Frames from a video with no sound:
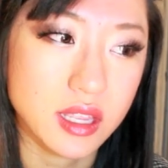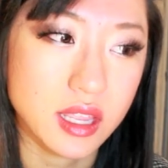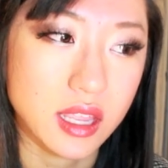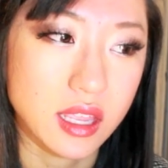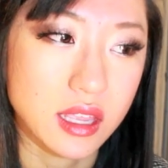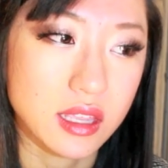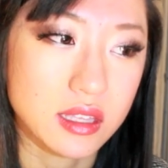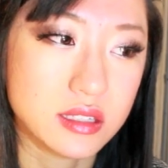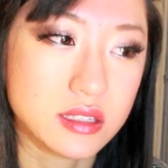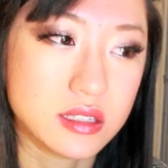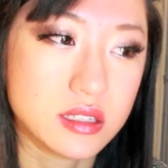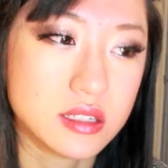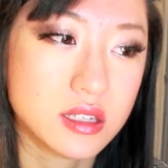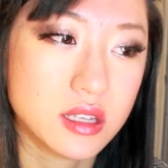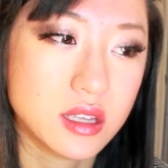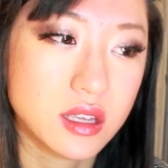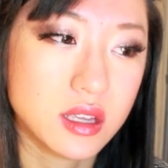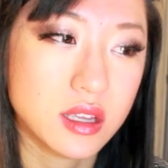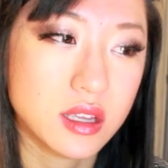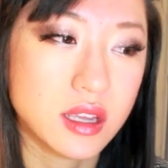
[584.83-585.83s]
and
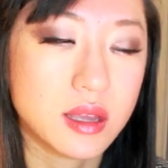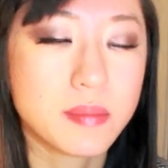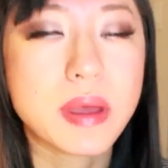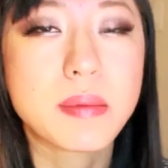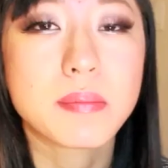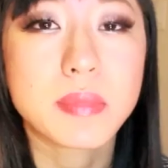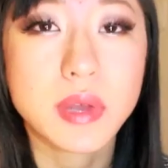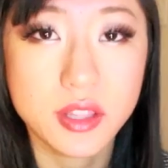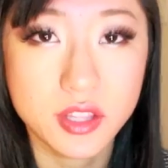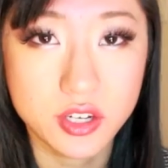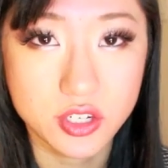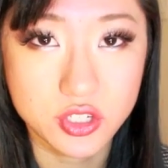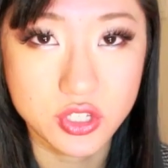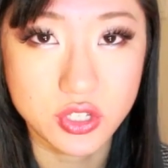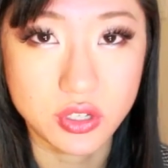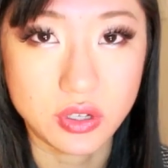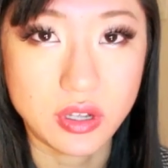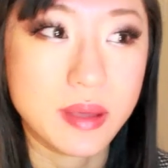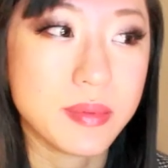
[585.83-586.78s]
my mother too.